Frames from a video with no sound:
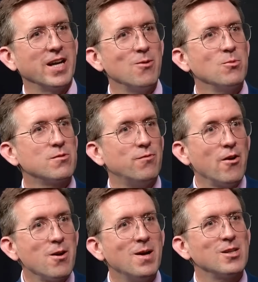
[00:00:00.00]
it was
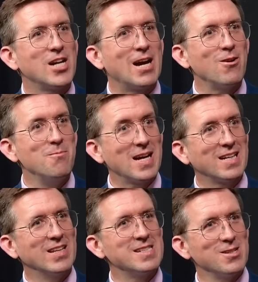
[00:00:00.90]
very much Harry and
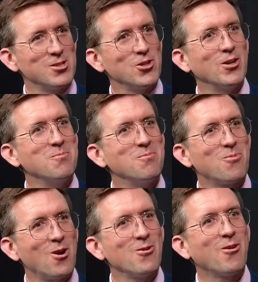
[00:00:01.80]
Meghan. They did a joint
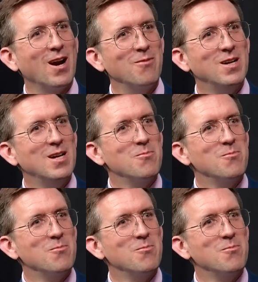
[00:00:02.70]
programme.